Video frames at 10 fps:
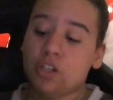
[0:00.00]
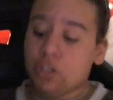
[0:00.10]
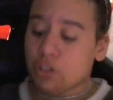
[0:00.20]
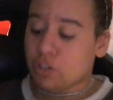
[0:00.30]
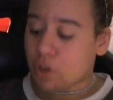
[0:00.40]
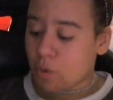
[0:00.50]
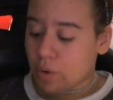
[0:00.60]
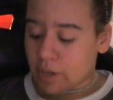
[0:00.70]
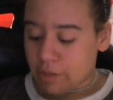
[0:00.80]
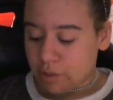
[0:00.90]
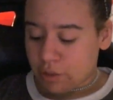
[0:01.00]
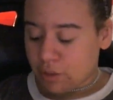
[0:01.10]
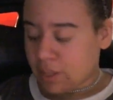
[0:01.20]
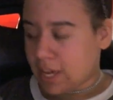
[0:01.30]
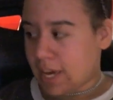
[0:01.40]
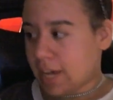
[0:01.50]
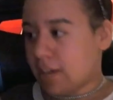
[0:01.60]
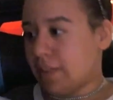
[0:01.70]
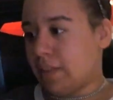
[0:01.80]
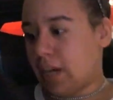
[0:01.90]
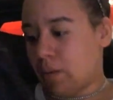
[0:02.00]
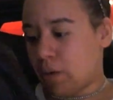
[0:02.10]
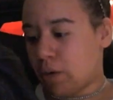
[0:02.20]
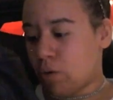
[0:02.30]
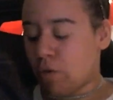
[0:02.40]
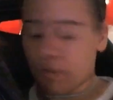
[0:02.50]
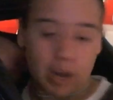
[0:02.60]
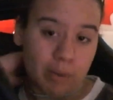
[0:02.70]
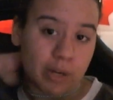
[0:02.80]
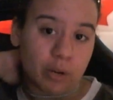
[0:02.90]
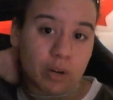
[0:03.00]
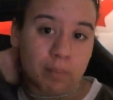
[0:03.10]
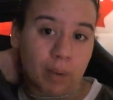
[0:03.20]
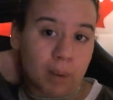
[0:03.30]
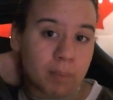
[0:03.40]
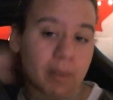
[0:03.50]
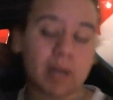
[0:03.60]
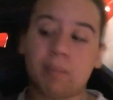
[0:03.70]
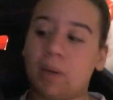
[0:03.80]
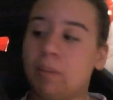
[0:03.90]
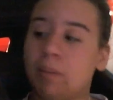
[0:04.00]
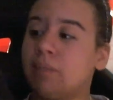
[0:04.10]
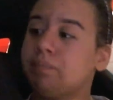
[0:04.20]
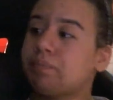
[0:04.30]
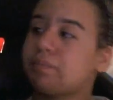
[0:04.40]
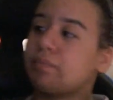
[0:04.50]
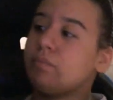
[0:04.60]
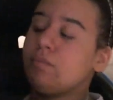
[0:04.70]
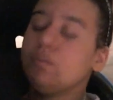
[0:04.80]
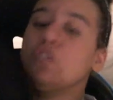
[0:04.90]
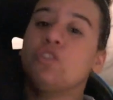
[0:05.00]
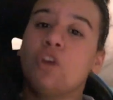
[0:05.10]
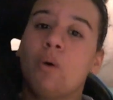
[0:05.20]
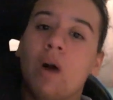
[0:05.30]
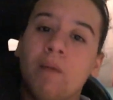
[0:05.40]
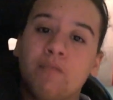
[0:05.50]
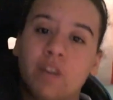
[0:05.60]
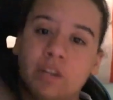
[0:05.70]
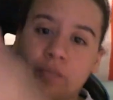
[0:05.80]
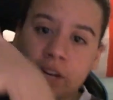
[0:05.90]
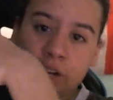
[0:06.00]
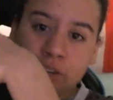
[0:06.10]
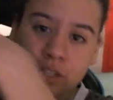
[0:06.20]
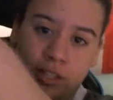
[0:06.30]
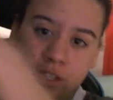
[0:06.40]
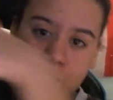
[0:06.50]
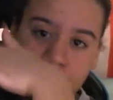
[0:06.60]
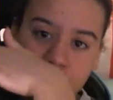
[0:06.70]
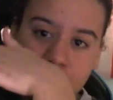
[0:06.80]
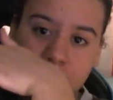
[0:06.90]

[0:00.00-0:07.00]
So another thing that I want to go over, and I want to go compartment by compartment. So up front, right underneath the EGL